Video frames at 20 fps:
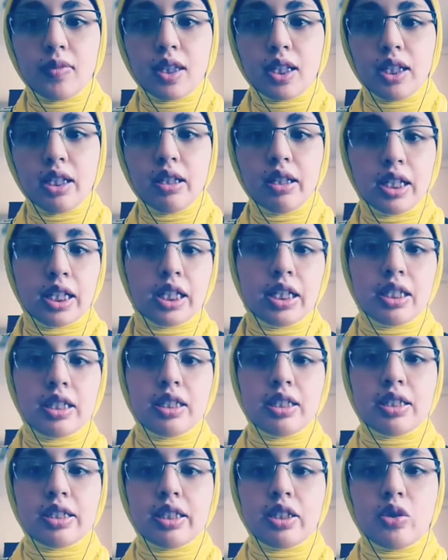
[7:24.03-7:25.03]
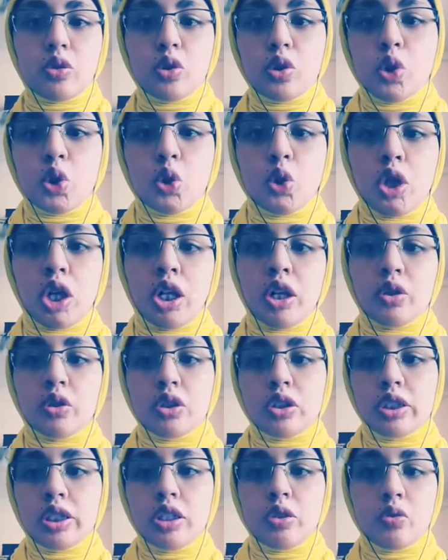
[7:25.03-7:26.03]
ladies, they don't know how to
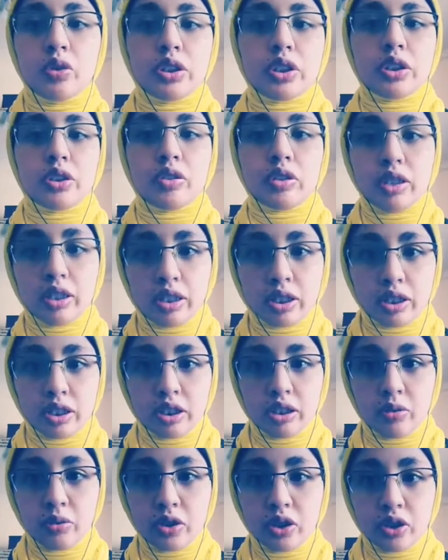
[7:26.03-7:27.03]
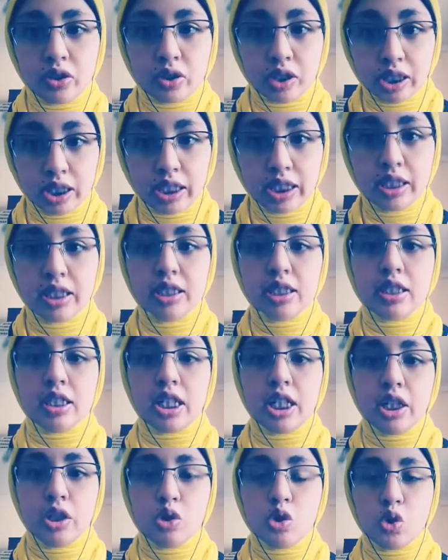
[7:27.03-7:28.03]
deal with their kids,
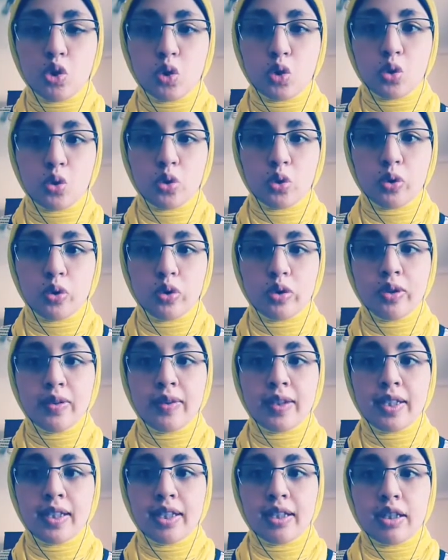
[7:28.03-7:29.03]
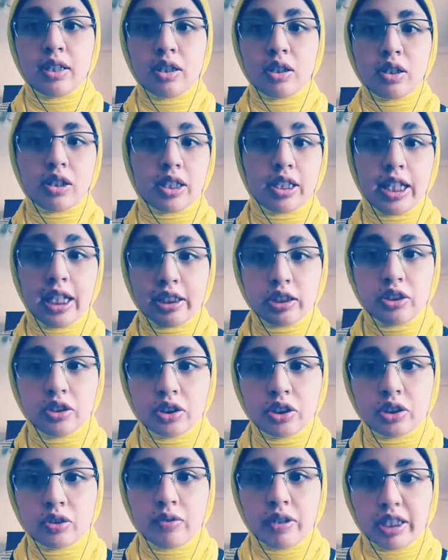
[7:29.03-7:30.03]
how to gather
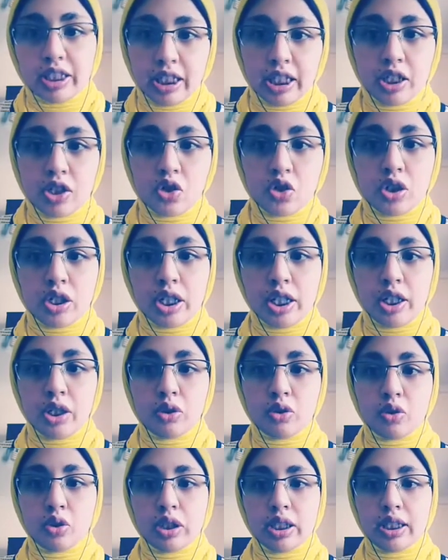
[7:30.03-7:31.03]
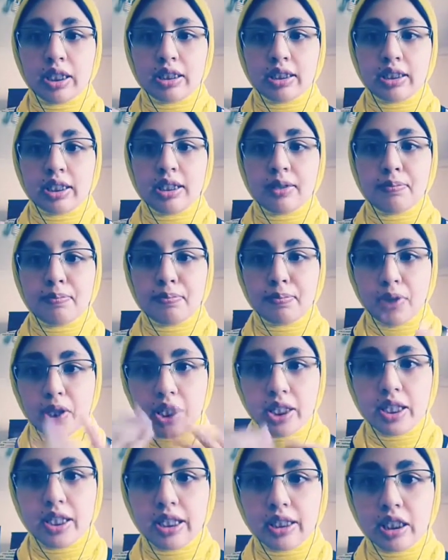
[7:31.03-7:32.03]
their attention, how to let them
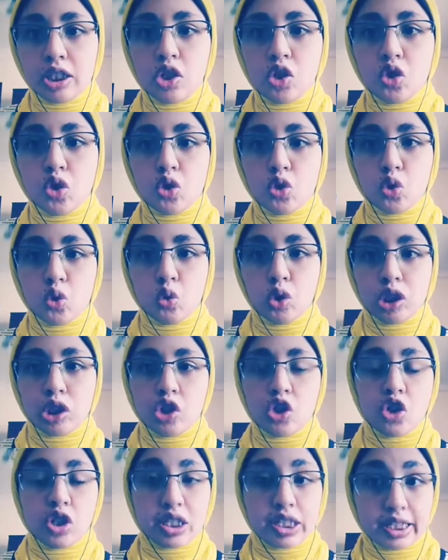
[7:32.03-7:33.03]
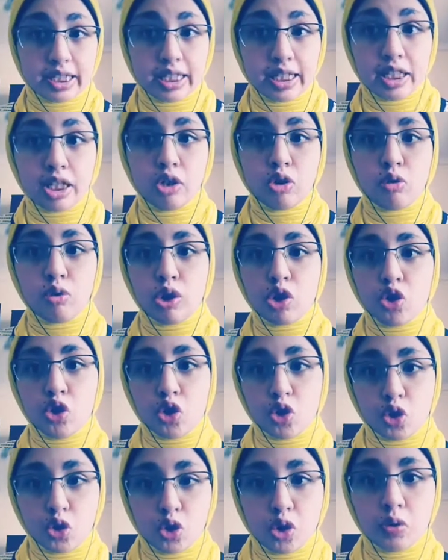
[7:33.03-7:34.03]
pay attention to what she's saying or what
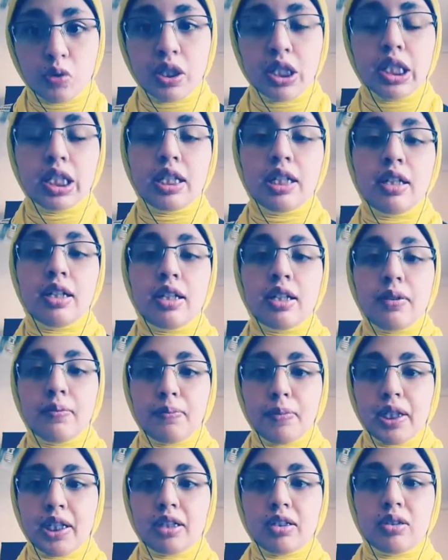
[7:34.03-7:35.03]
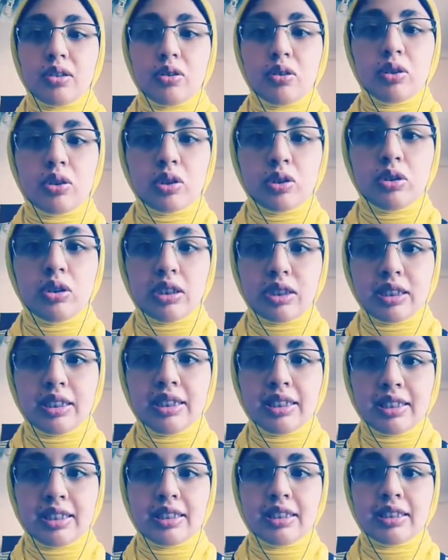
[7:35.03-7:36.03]
she's doing. But also
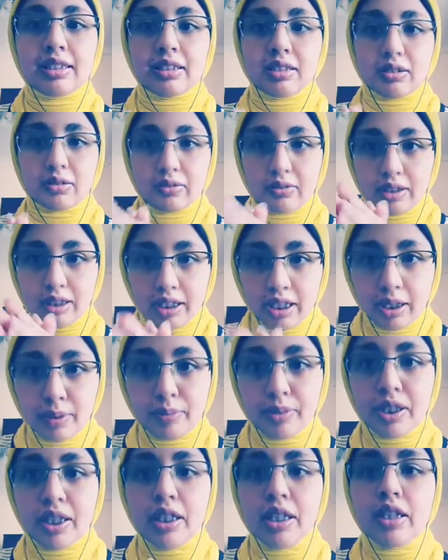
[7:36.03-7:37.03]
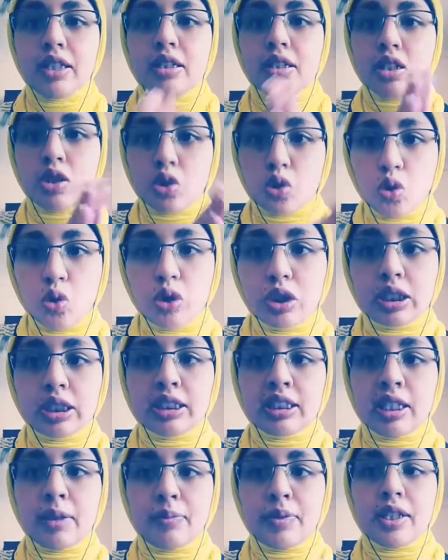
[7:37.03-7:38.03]
this is happening in the schools, it's
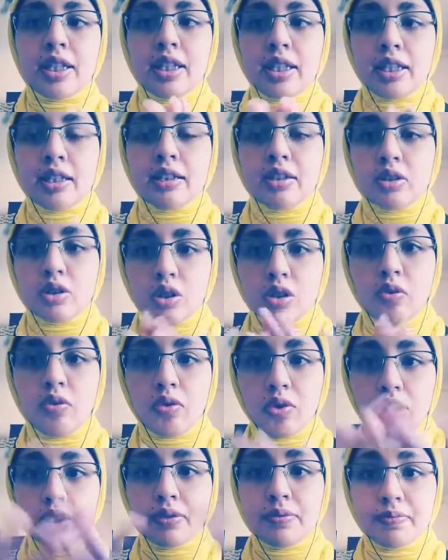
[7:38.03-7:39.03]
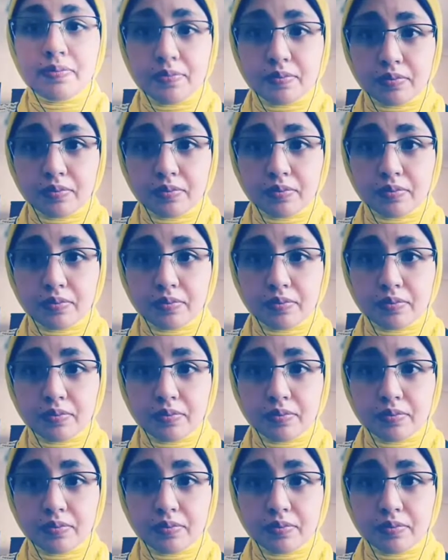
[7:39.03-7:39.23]
happening in a different